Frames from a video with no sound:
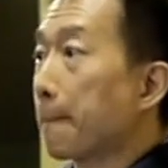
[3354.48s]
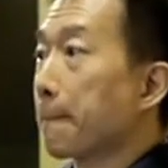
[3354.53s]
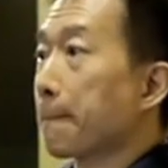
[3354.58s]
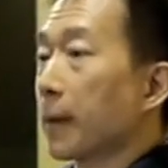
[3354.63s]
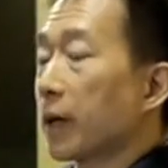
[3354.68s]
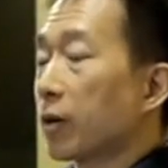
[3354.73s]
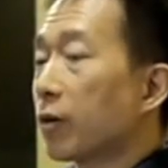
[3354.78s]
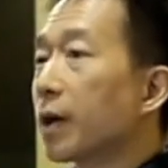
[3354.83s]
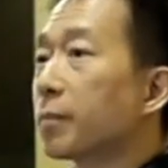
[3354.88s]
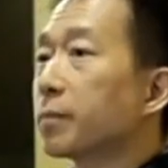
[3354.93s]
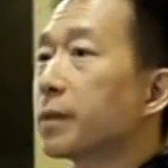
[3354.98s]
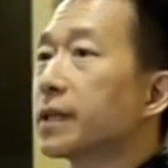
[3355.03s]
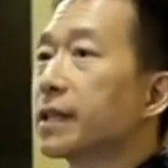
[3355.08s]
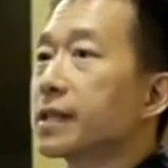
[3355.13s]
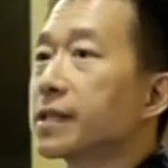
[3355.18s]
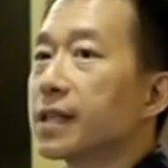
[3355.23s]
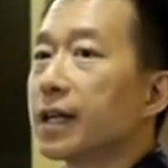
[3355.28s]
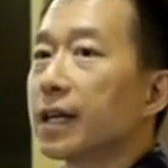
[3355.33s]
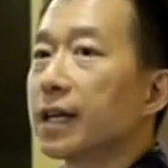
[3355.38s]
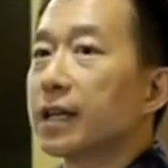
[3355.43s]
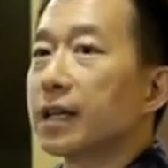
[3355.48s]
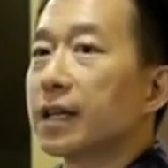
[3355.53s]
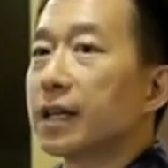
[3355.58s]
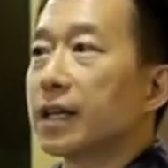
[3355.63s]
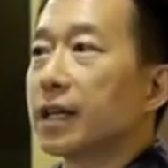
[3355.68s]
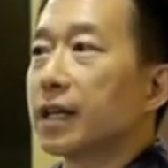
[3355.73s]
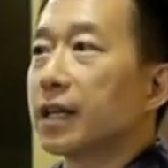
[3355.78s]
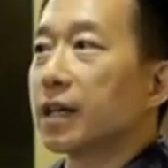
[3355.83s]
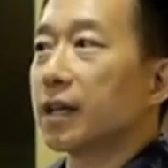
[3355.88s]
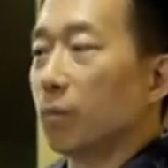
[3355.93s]
What happened is that
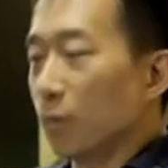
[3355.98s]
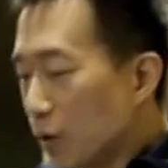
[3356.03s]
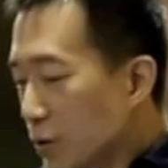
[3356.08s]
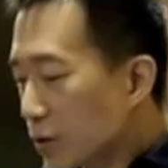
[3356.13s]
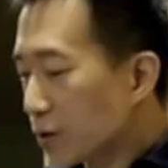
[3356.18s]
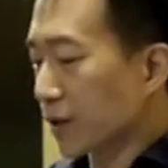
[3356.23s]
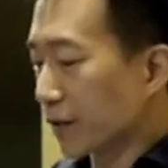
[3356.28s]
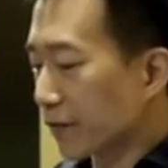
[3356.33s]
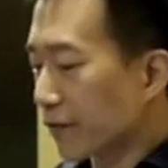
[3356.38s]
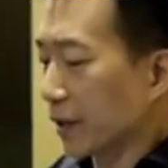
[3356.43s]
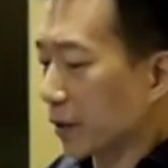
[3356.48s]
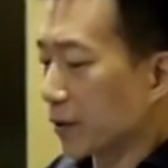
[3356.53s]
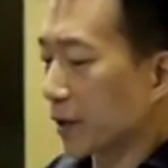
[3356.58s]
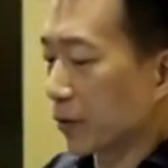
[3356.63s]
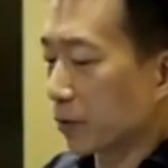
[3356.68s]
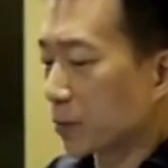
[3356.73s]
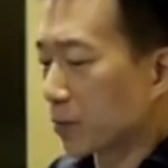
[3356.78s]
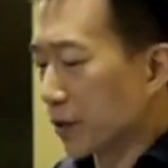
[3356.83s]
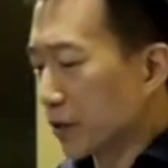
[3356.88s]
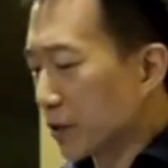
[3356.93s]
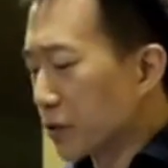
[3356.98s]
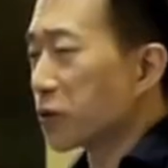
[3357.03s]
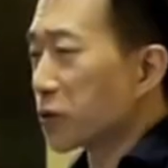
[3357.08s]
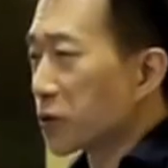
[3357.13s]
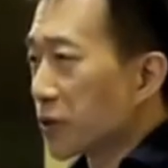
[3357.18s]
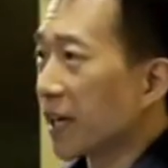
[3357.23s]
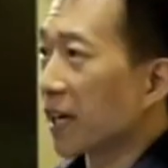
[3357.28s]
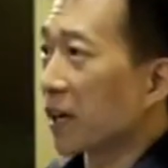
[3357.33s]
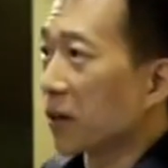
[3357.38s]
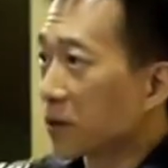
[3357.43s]
most of the video that we produce
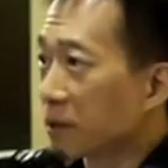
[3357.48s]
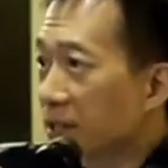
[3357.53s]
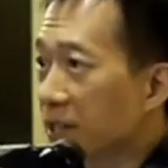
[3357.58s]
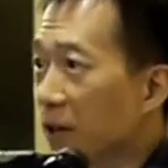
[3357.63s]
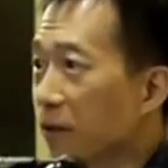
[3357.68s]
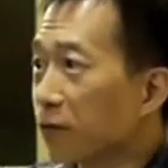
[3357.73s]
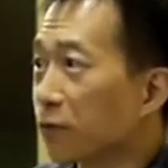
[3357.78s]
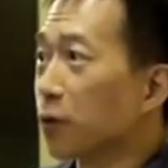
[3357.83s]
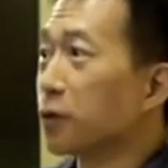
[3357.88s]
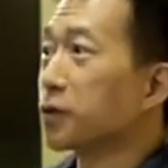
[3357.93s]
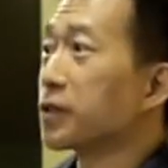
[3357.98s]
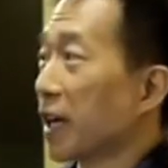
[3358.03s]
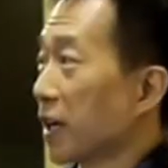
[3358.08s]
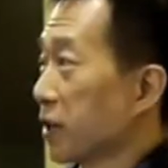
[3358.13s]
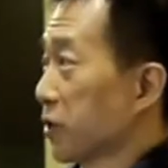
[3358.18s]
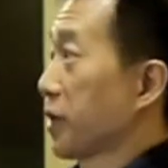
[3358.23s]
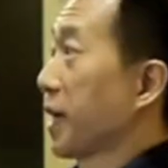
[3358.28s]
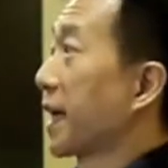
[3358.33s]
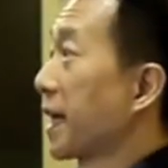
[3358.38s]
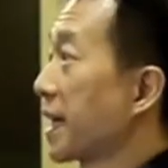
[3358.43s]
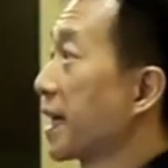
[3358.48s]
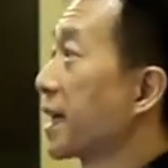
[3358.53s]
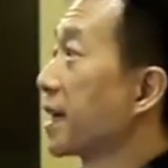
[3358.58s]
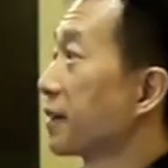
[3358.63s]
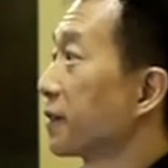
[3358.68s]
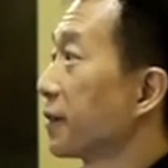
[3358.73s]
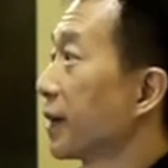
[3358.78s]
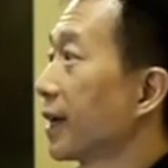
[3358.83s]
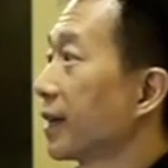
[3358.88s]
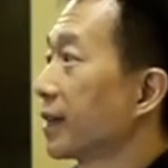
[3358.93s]
using our cell phones are shaky,
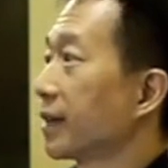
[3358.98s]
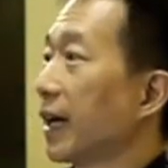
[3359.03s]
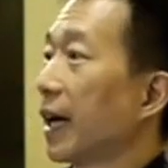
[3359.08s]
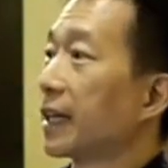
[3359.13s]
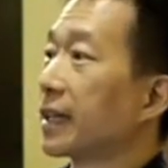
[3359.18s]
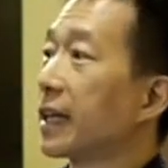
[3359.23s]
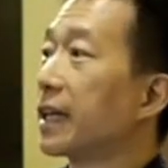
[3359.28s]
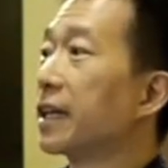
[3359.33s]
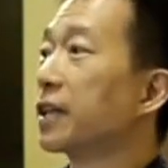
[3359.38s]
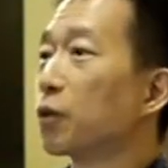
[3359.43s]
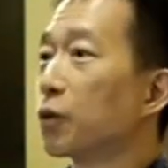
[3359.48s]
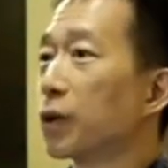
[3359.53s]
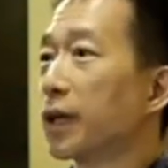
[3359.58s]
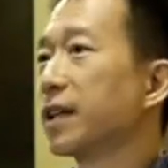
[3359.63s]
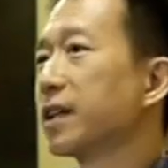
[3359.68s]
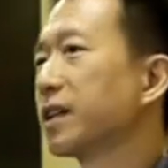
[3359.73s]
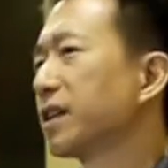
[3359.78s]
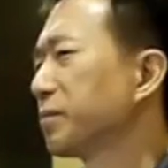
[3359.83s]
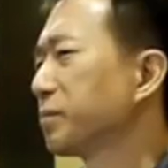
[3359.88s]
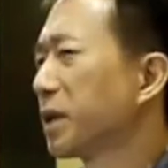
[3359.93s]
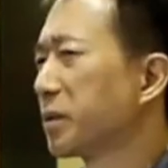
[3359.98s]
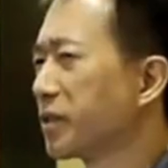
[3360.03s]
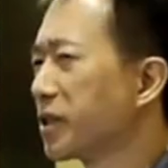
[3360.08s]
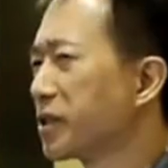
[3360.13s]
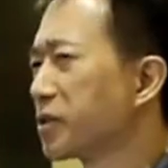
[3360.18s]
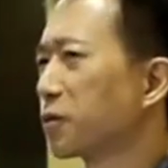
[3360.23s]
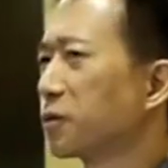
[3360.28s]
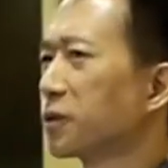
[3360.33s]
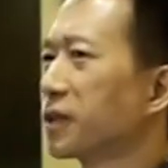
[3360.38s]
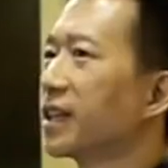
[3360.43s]
right? I think Nokia, maybe
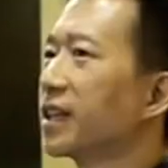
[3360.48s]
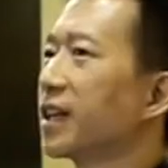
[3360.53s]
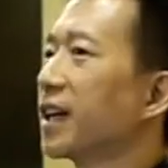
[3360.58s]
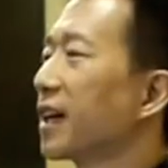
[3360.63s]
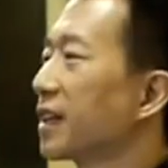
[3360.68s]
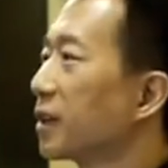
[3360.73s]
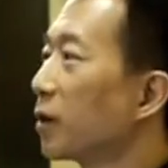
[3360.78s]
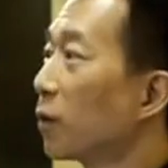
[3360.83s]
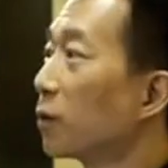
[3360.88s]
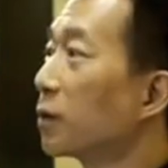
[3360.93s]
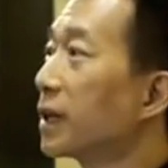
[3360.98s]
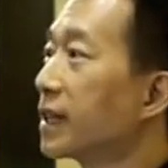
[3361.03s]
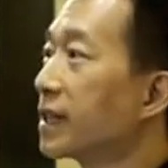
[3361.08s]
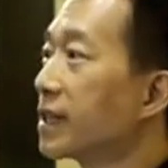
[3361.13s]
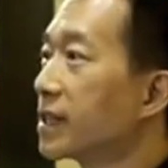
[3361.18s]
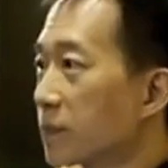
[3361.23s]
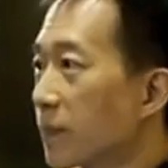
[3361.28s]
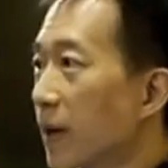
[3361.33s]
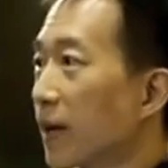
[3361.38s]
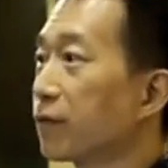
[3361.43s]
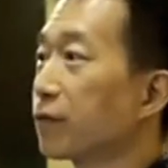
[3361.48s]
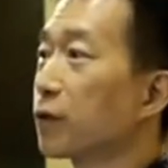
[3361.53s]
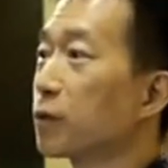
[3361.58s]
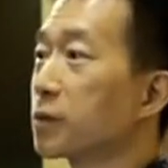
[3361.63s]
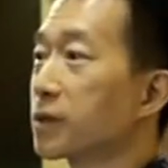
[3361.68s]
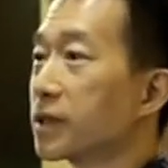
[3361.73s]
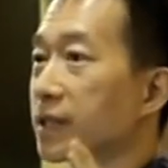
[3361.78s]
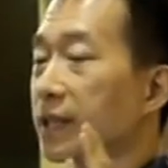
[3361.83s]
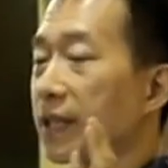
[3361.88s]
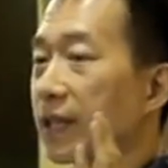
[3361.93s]
Sony are the only
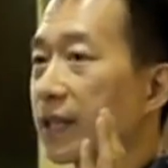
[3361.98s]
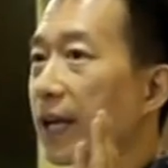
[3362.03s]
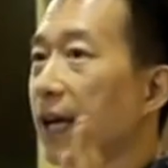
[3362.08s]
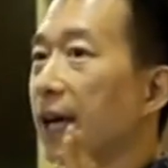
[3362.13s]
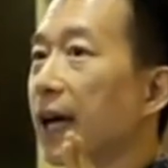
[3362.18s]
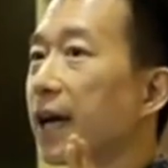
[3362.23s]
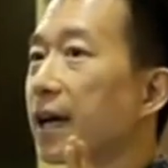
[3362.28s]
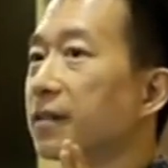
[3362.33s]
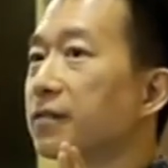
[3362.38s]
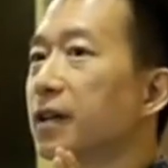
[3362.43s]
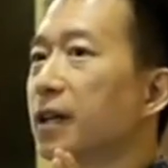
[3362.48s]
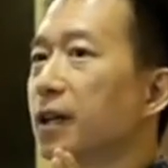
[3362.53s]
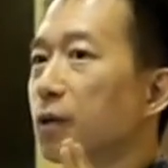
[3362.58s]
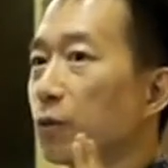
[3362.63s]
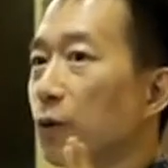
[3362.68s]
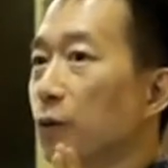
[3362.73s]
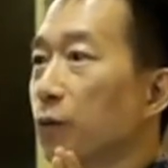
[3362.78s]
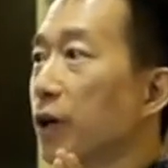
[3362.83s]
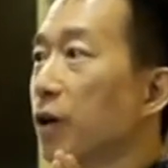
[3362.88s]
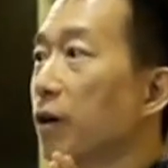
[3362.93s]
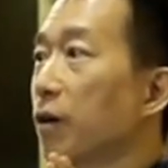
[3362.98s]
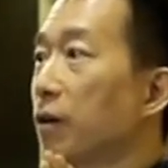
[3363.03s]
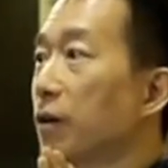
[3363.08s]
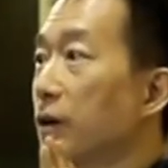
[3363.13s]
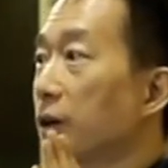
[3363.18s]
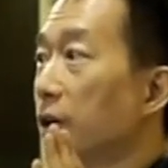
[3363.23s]
smartphones that have what we call